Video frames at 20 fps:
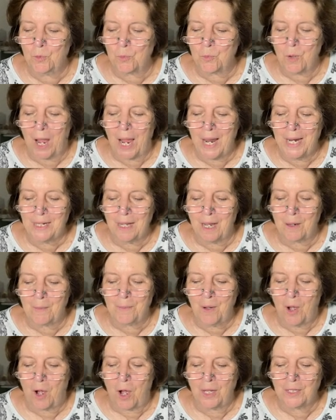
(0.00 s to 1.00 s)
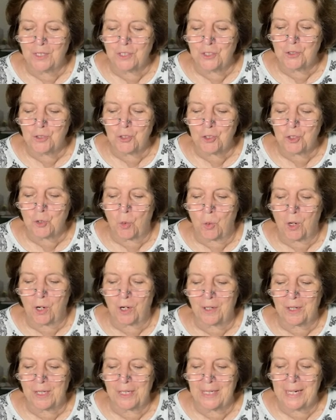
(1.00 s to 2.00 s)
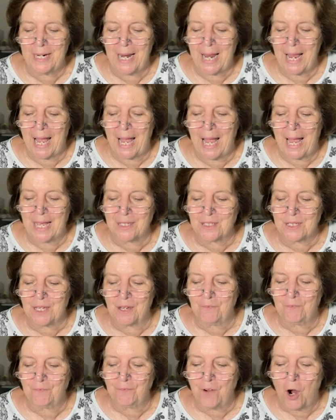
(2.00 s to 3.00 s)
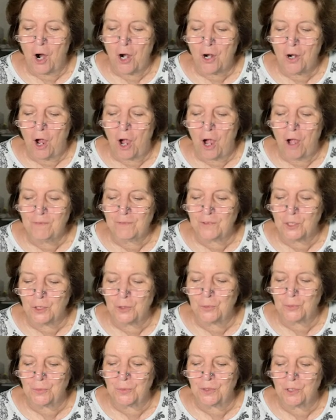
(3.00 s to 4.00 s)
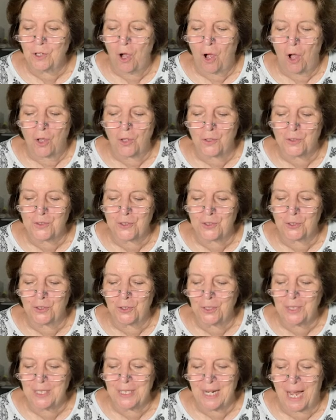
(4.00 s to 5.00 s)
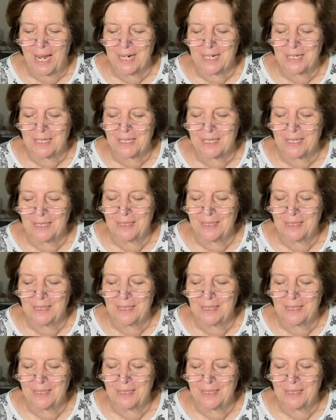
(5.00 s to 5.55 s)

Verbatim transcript: ride up onto shore as a far off loon calls good night.